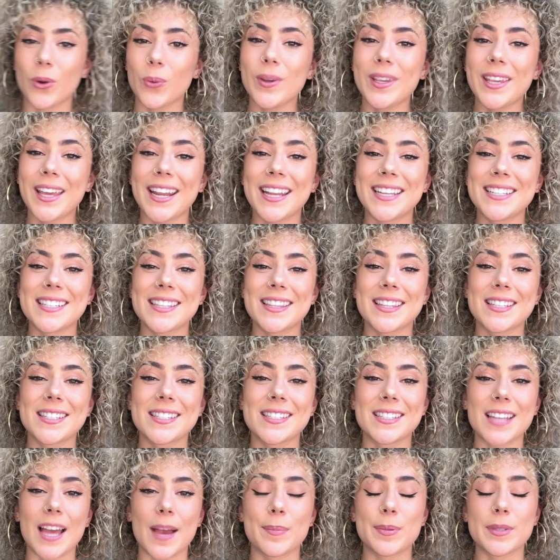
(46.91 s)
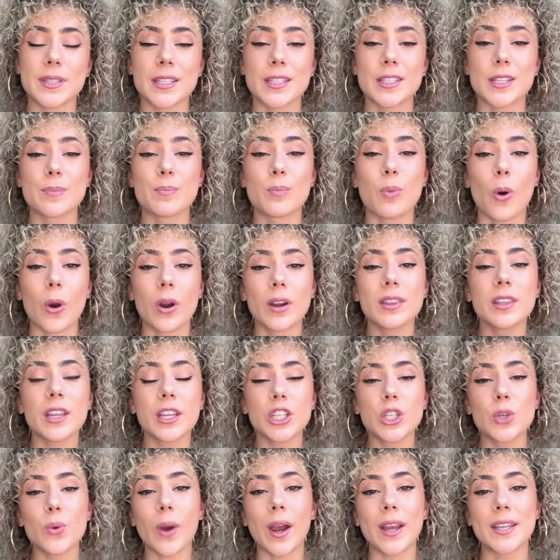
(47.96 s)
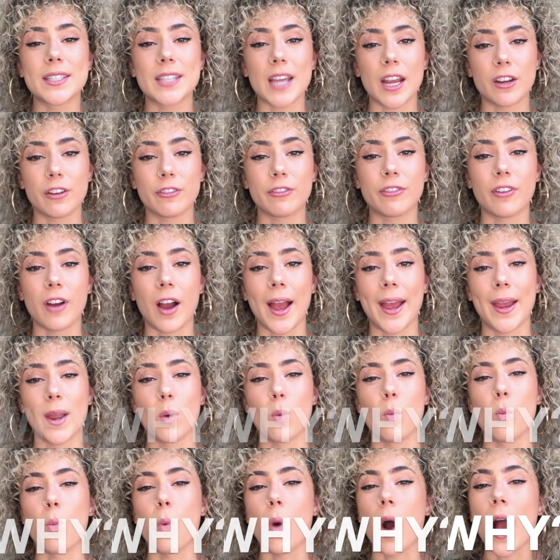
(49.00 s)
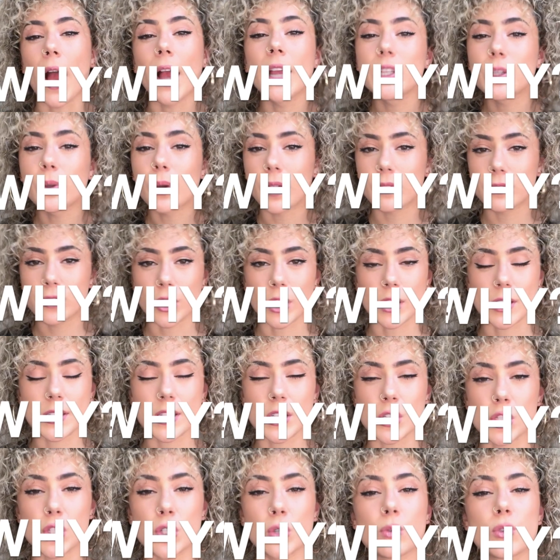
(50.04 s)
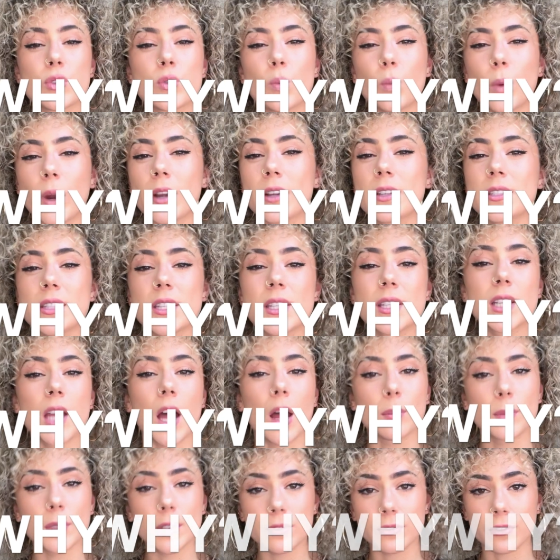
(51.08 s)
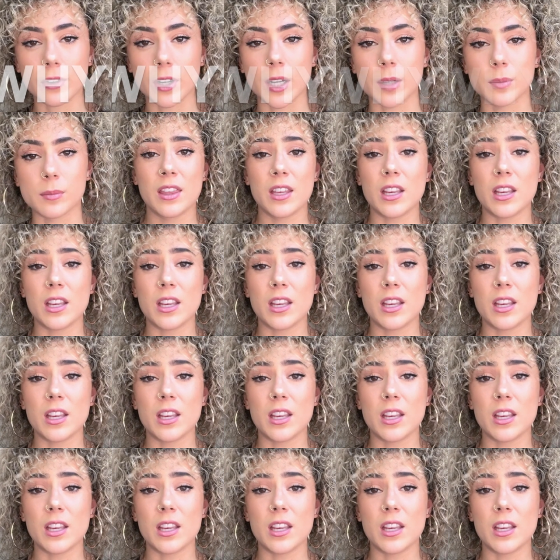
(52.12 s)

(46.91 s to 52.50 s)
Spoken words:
we get into the steps, it's important that you identify why you have trust issues. Where is this coming from?